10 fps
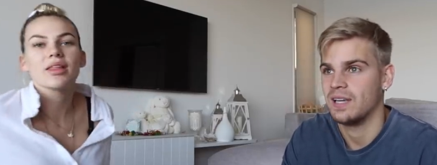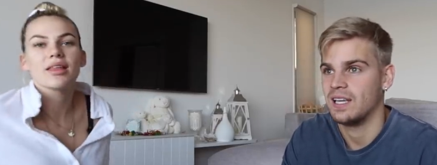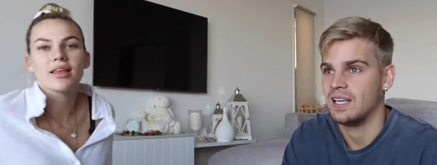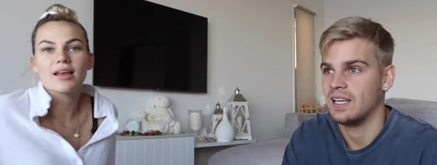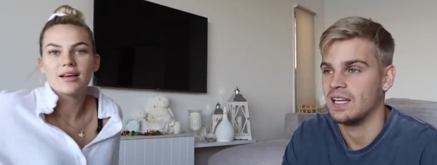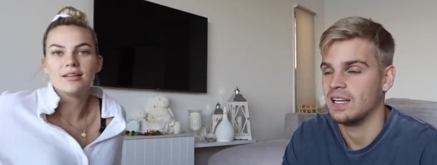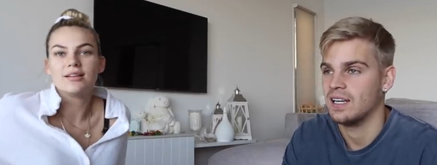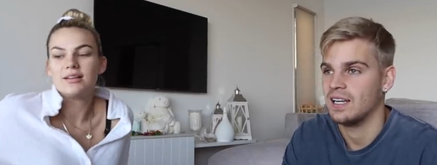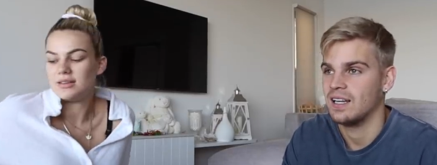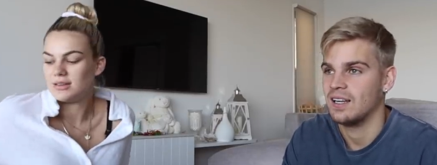Speaker 1: we...
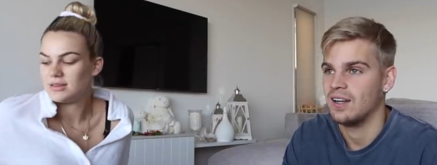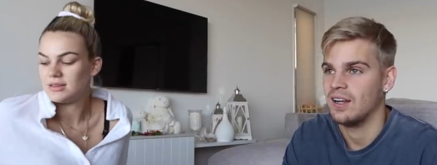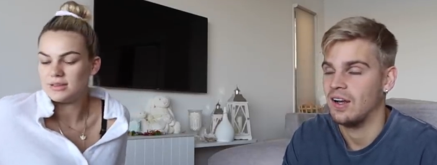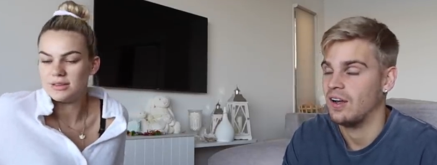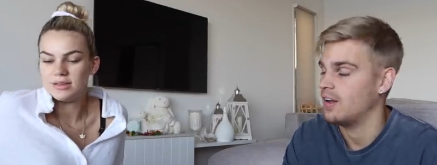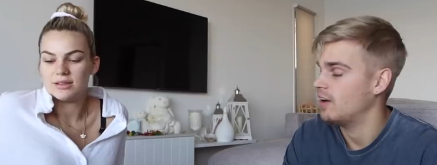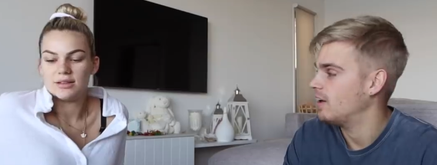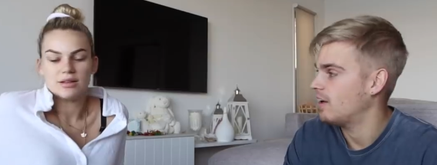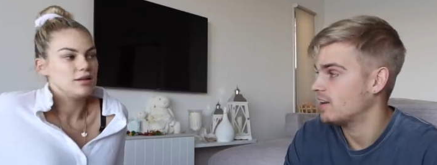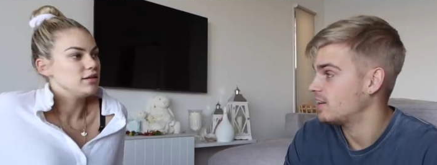
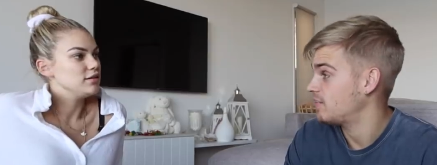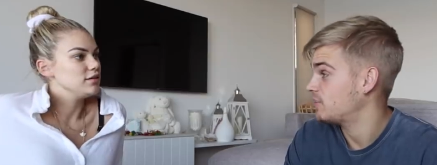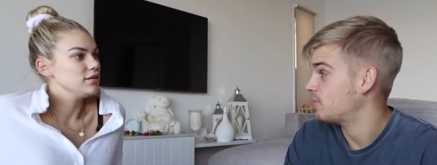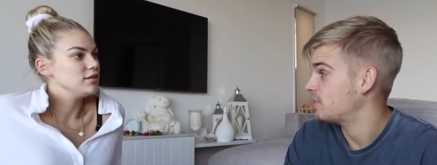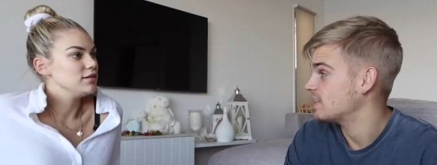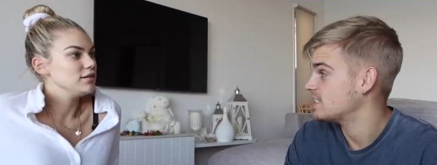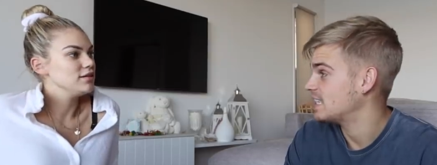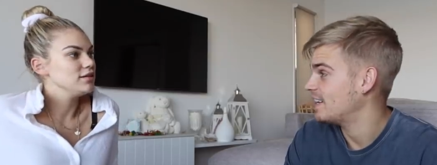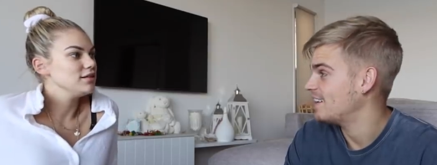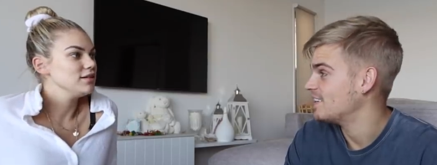Oh, I don't even know where to
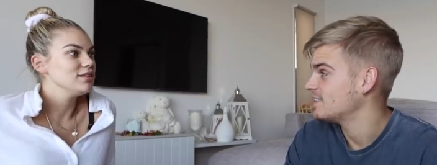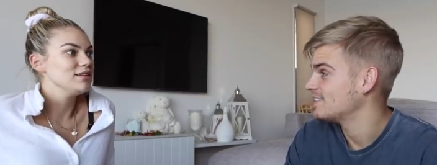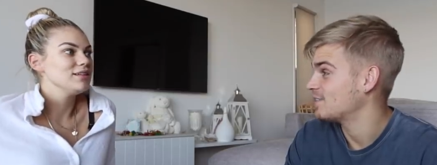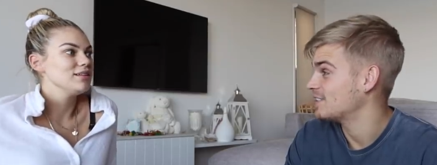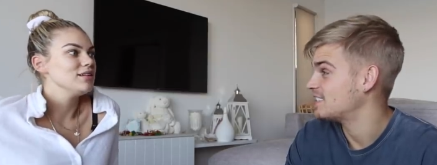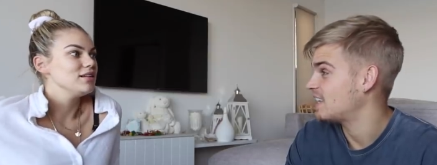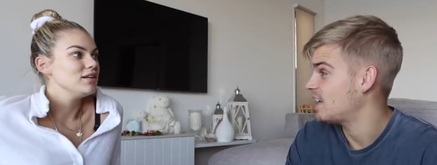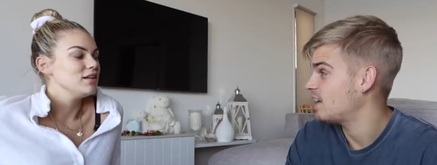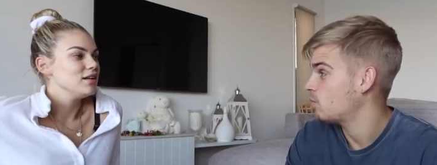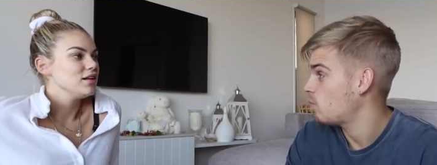start. So it's
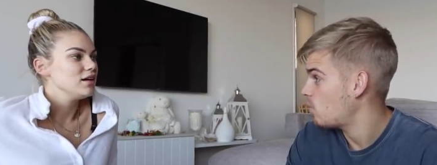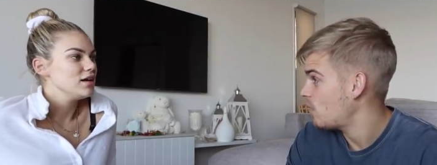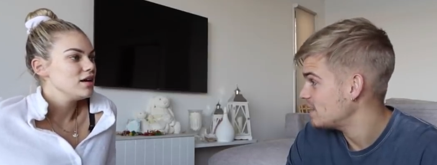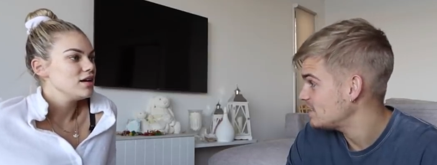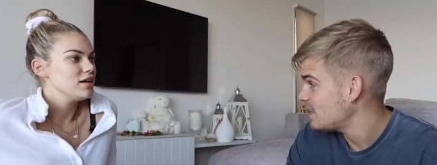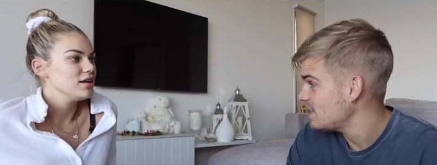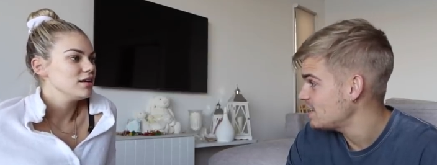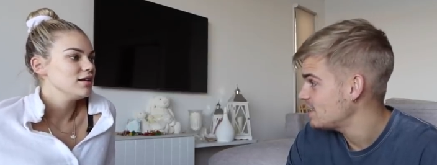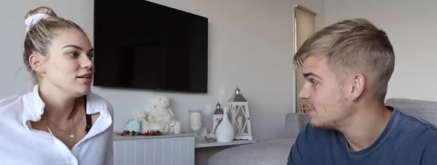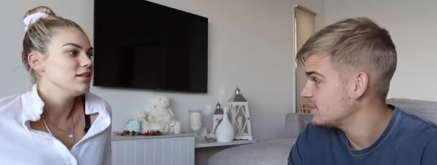now Wednesday?
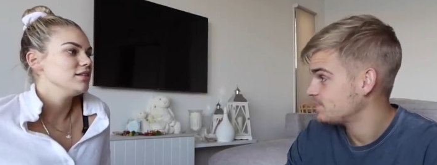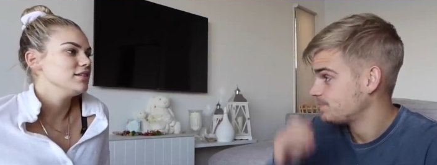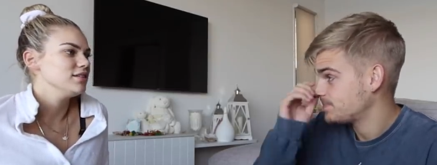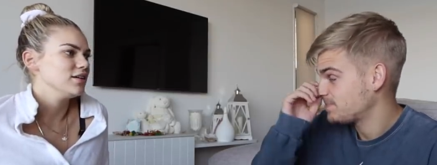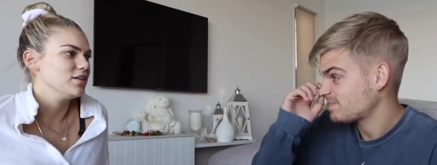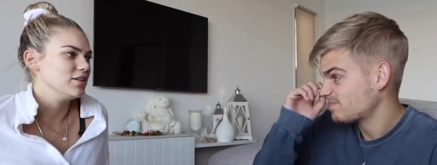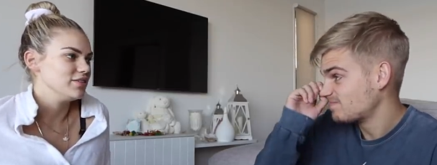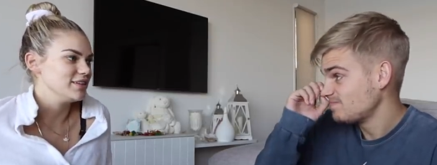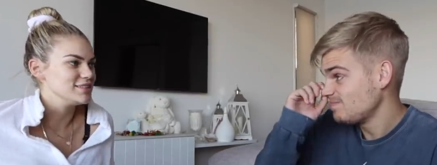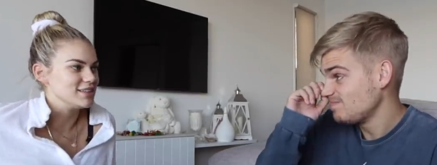
Speaker 2: Oh,
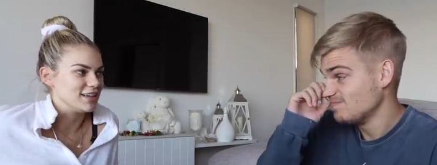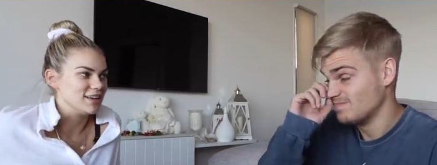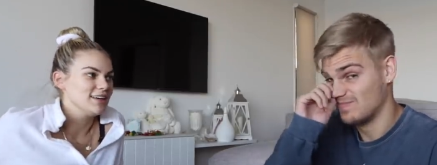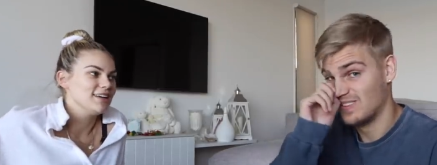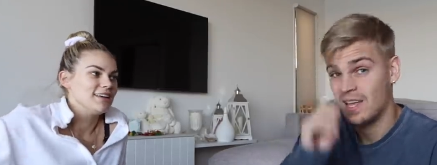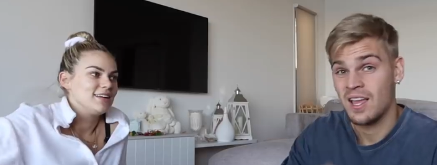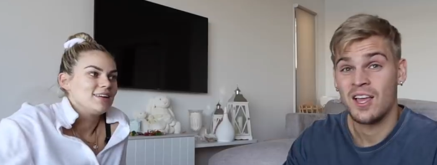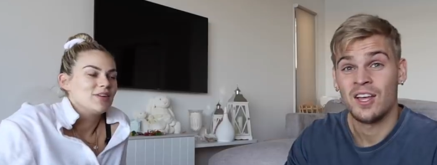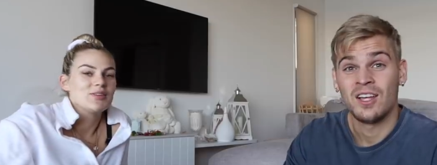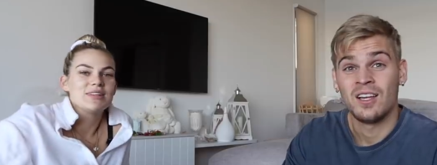feels like
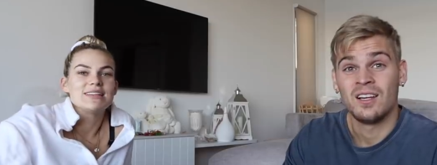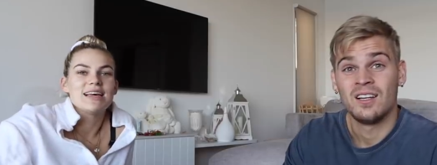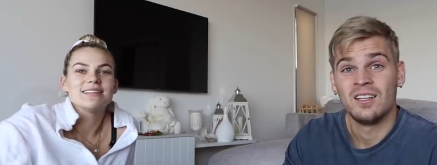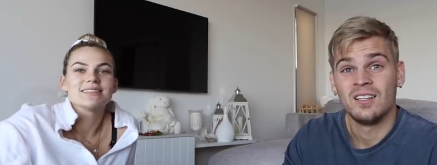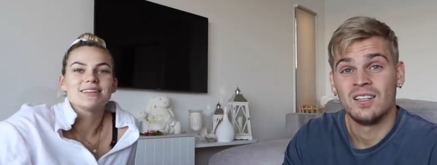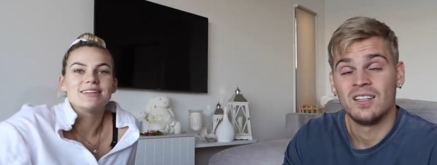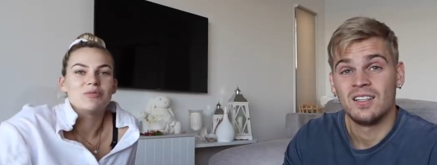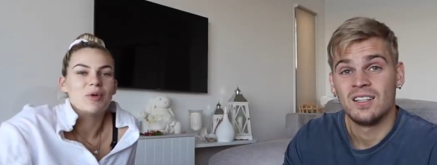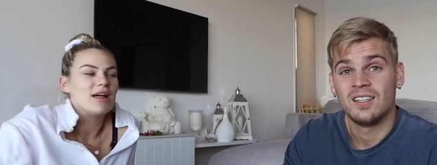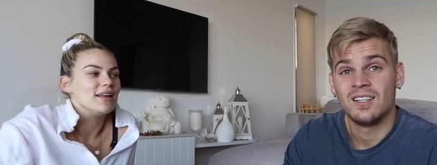all the days are
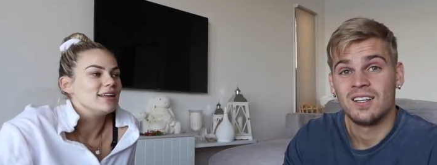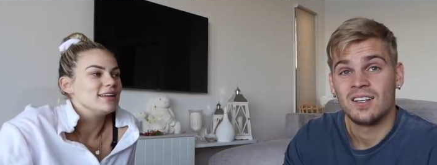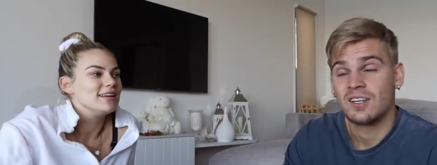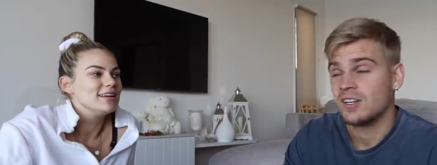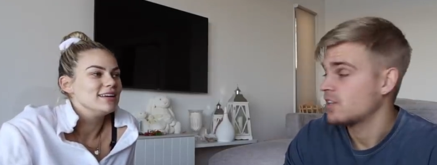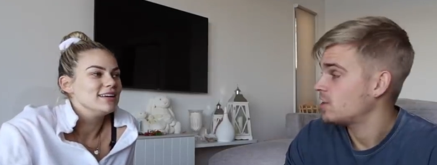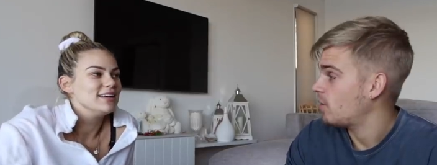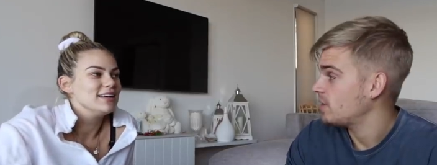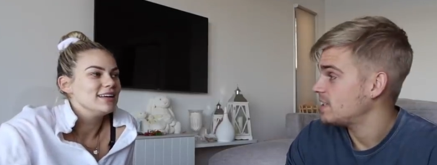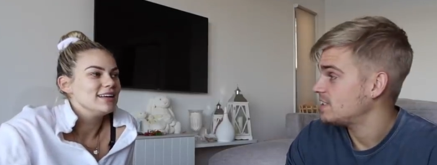in one.
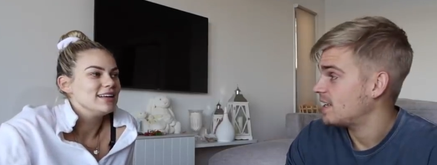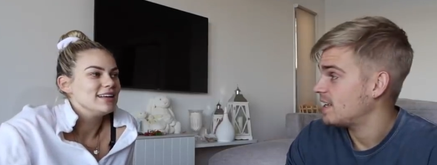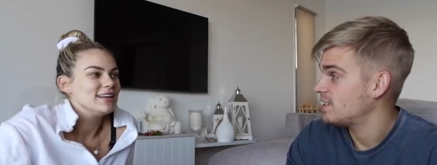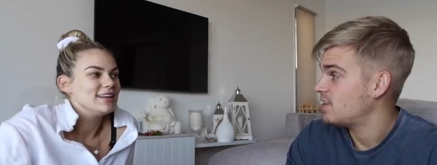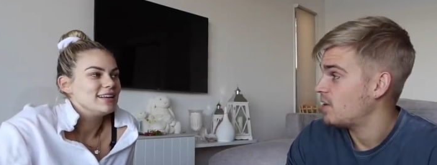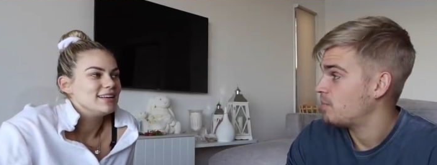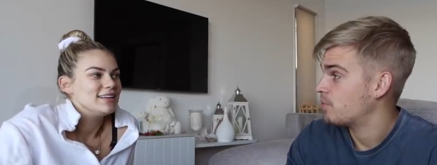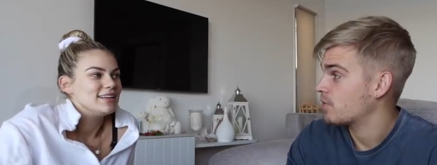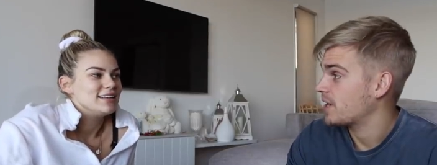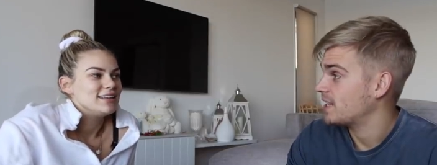
Speaker 1: Chloe started her
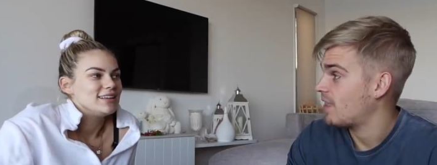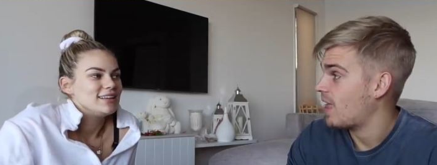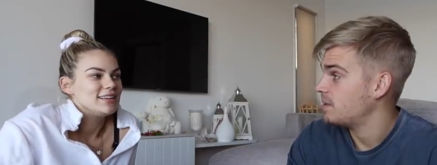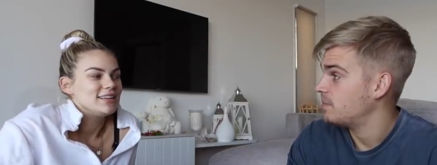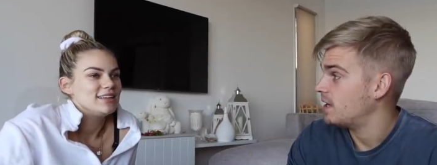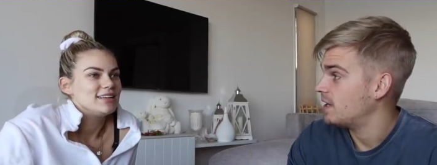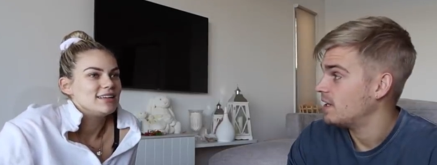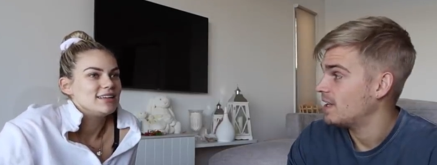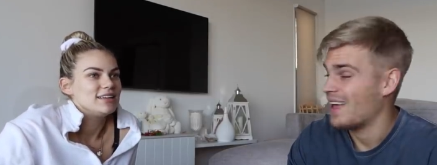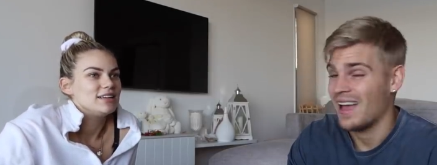pre-labour
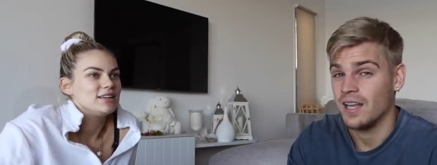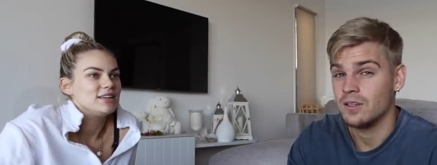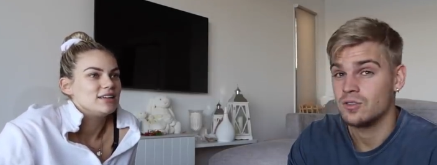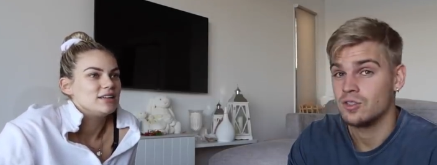at